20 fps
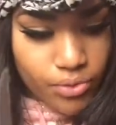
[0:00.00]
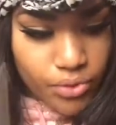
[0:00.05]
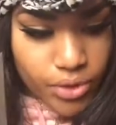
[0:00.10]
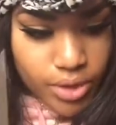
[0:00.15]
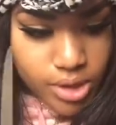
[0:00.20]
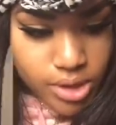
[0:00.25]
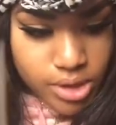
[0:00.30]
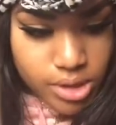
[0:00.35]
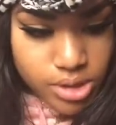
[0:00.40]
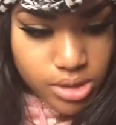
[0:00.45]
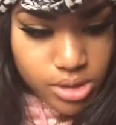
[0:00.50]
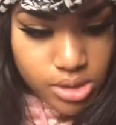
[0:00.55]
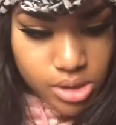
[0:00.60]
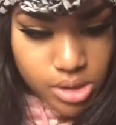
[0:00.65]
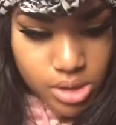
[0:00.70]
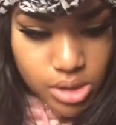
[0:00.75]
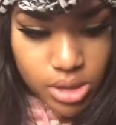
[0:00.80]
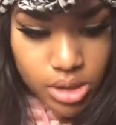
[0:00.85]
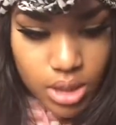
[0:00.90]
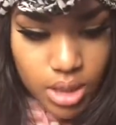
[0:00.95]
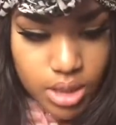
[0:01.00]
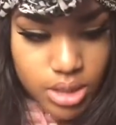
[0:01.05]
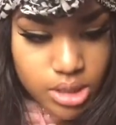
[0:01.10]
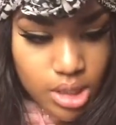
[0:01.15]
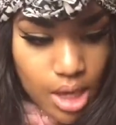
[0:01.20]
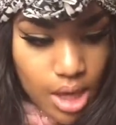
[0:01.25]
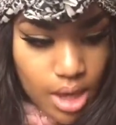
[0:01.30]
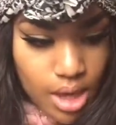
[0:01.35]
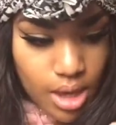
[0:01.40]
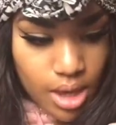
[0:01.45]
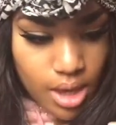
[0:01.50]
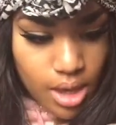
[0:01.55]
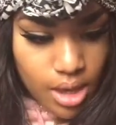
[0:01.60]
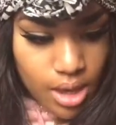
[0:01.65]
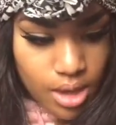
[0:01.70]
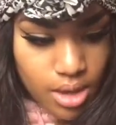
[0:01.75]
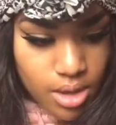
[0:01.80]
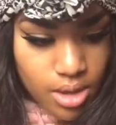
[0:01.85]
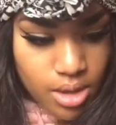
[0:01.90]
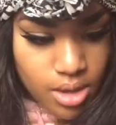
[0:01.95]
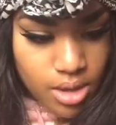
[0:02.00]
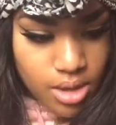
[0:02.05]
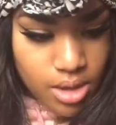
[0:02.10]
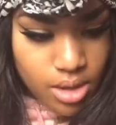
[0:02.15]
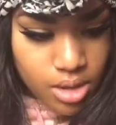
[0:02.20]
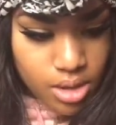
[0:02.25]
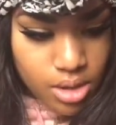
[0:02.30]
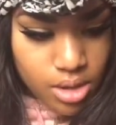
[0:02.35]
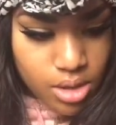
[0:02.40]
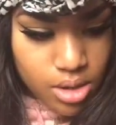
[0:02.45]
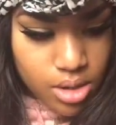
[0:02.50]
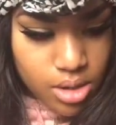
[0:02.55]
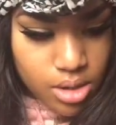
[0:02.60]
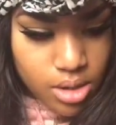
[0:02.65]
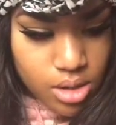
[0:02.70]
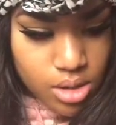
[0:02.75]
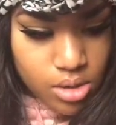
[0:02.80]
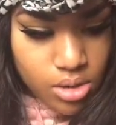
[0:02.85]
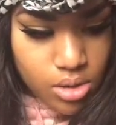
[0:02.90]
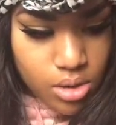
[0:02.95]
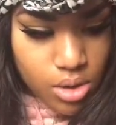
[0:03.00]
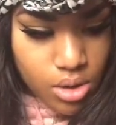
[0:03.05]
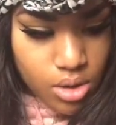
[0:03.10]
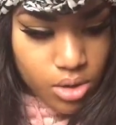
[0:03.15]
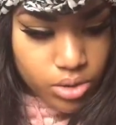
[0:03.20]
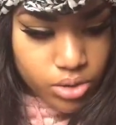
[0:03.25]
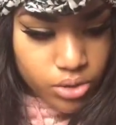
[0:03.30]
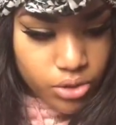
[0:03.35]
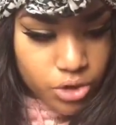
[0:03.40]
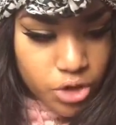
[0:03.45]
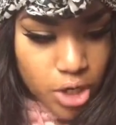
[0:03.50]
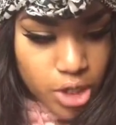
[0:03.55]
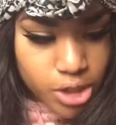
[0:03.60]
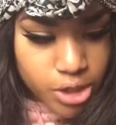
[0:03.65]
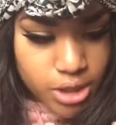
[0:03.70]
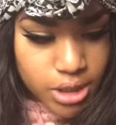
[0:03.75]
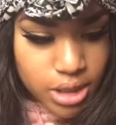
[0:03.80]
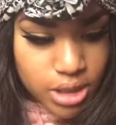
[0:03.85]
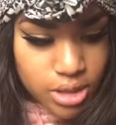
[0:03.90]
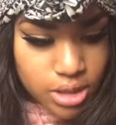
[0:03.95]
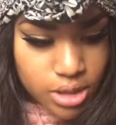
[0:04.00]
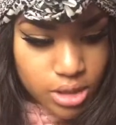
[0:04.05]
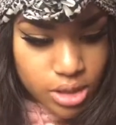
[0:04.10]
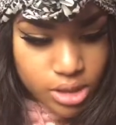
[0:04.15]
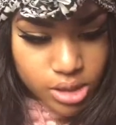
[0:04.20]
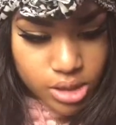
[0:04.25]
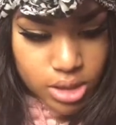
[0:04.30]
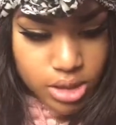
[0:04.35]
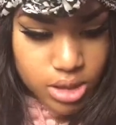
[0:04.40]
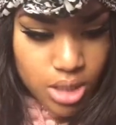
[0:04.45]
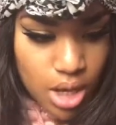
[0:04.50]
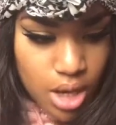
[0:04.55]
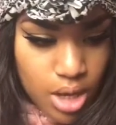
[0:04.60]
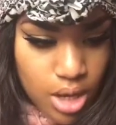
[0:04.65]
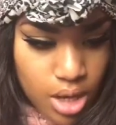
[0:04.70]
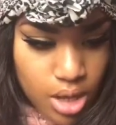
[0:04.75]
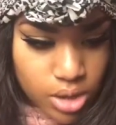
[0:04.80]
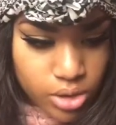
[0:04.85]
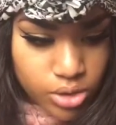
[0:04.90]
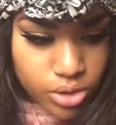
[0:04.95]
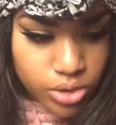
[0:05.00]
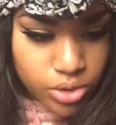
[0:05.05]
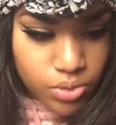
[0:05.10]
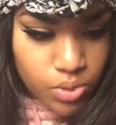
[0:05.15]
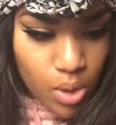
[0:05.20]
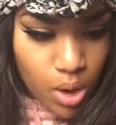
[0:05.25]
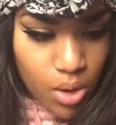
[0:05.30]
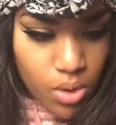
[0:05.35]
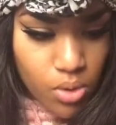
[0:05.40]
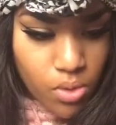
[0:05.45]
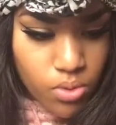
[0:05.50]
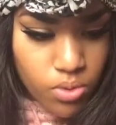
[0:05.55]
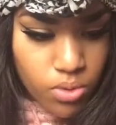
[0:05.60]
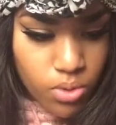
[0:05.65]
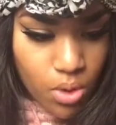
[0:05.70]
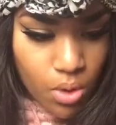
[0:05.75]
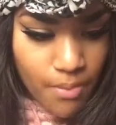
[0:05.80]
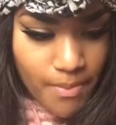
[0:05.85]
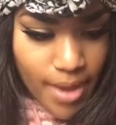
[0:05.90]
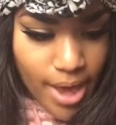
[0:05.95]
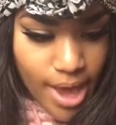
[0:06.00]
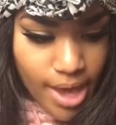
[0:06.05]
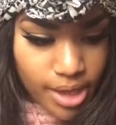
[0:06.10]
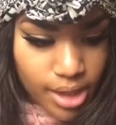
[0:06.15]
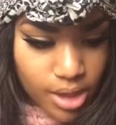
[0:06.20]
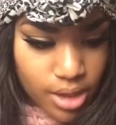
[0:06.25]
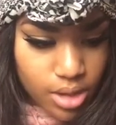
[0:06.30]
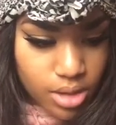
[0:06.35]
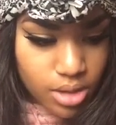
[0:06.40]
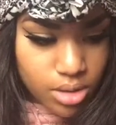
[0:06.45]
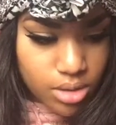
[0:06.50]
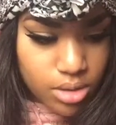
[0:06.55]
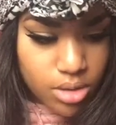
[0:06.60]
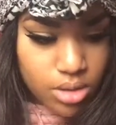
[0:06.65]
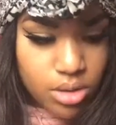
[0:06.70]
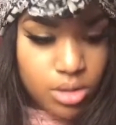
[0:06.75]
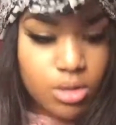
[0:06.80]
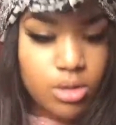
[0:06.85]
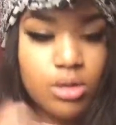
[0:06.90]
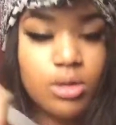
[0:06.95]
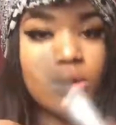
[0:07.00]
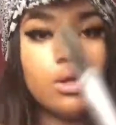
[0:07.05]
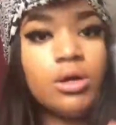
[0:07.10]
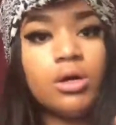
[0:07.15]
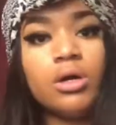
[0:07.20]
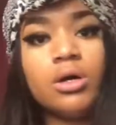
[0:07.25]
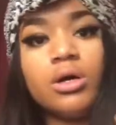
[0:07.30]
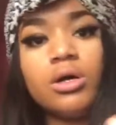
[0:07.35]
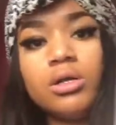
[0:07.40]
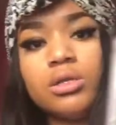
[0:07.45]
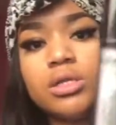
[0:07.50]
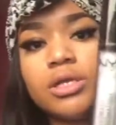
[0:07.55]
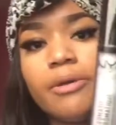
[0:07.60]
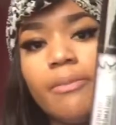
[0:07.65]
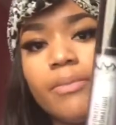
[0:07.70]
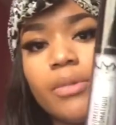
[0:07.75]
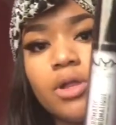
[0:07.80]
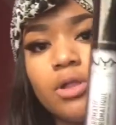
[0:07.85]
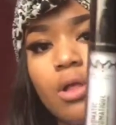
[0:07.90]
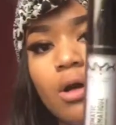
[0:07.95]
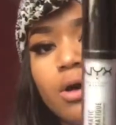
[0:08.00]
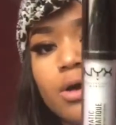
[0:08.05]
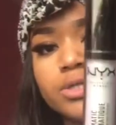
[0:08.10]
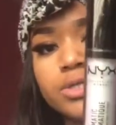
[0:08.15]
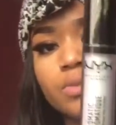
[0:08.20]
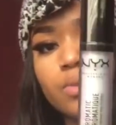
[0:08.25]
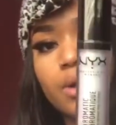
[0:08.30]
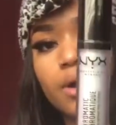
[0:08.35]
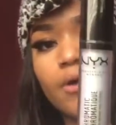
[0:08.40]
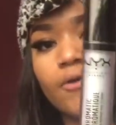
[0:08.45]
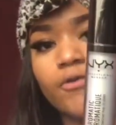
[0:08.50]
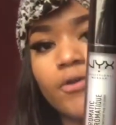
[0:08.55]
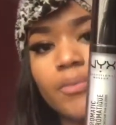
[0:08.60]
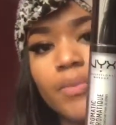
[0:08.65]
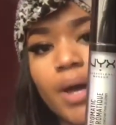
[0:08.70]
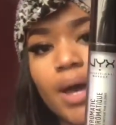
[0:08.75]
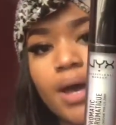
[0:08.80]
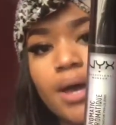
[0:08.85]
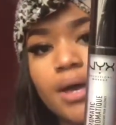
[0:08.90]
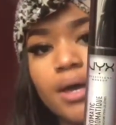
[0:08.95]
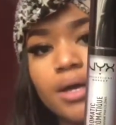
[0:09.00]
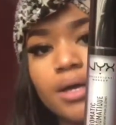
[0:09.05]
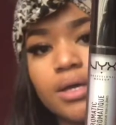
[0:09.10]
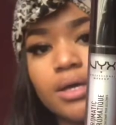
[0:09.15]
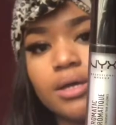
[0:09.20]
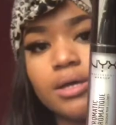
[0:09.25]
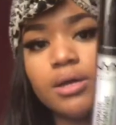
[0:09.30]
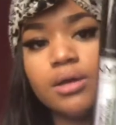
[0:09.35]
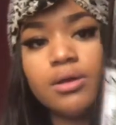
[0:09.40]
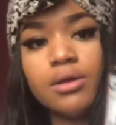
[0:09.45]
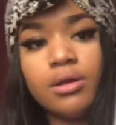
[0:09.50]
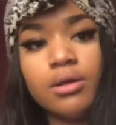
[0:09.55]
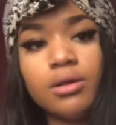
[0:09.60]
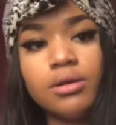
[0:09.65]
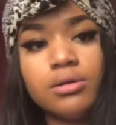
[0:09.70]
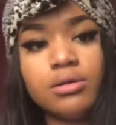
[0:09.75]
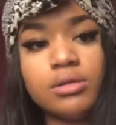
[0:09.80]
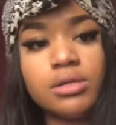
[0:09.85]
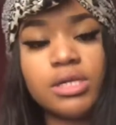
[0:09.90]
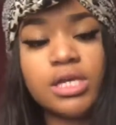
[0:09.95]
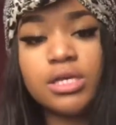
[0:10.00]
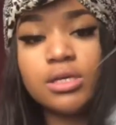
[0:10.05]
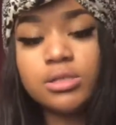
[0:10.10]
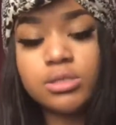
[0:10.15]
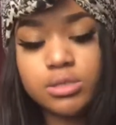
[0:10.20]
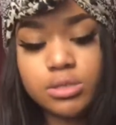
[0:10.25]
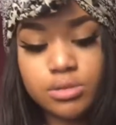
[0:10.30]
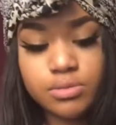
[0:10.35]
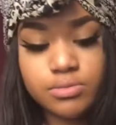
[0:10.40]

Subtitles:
This is a called Crushing. This is a duo chromatic lip gloss or whatever by NYX.